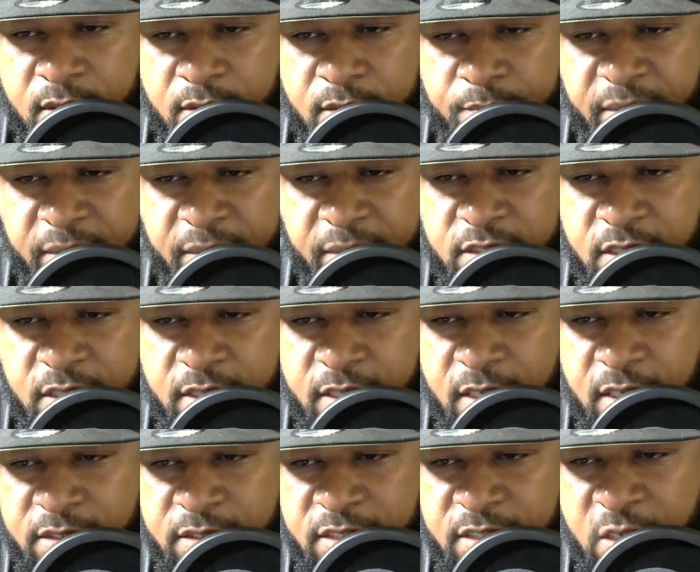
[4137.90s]
Big C
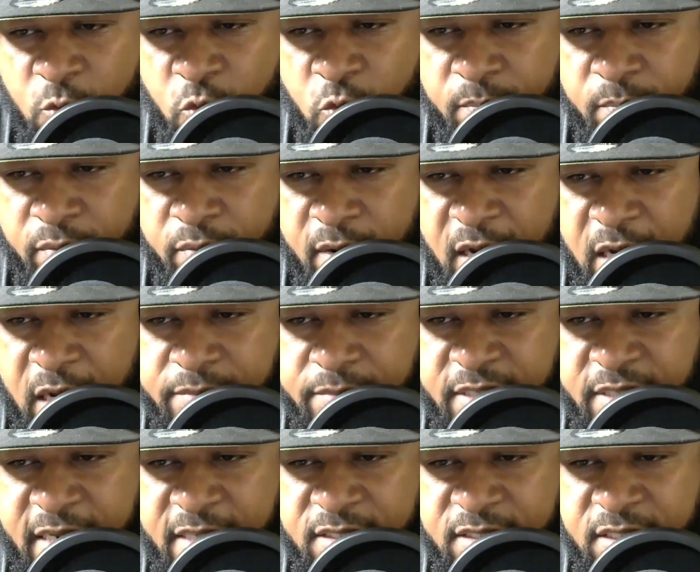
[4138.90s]
Killer said, what problems
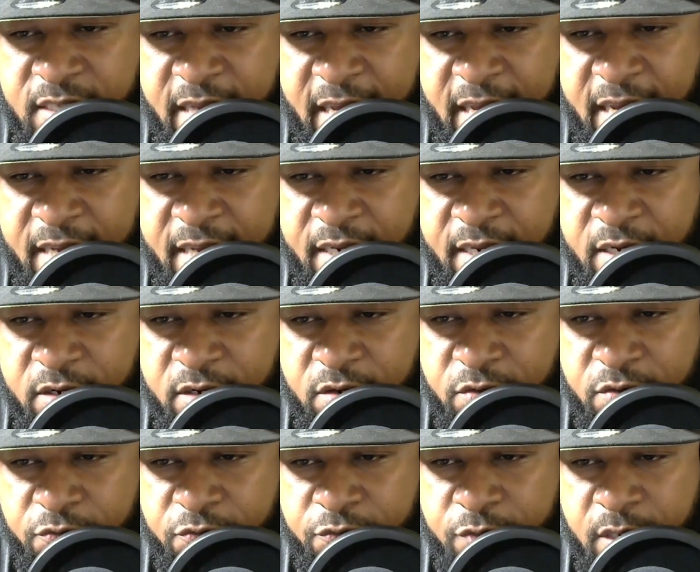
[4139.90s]
has he had
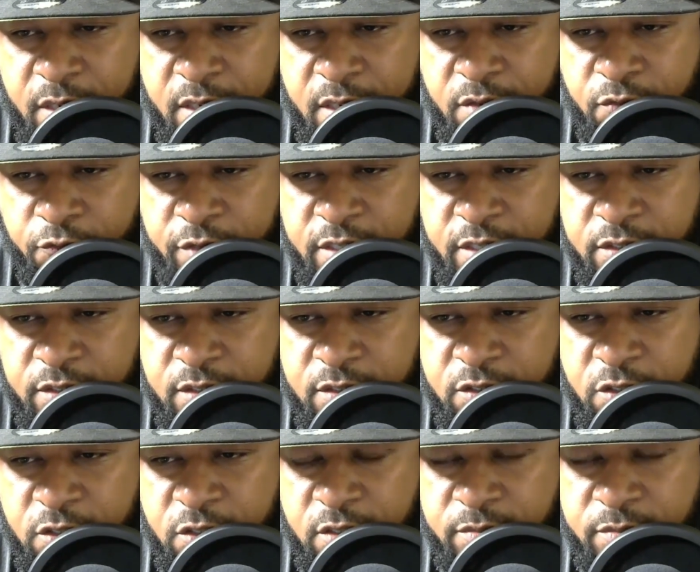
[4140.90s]
in recent
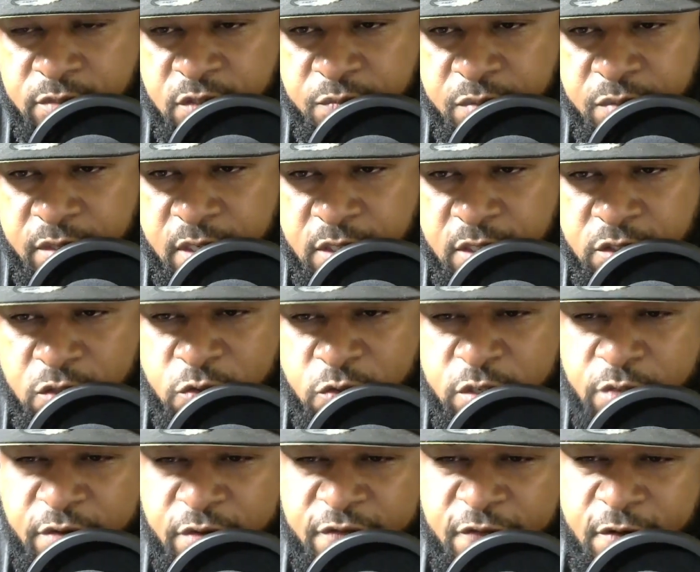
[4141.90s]
terms of production? Who are
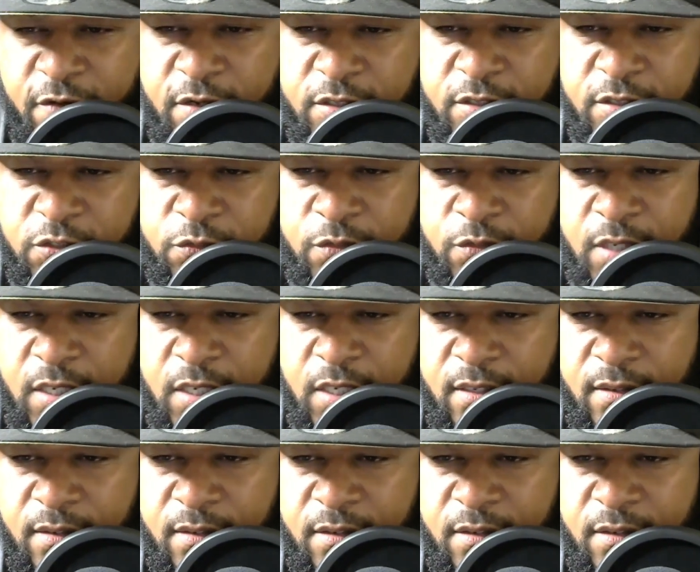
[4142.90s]
you referring to,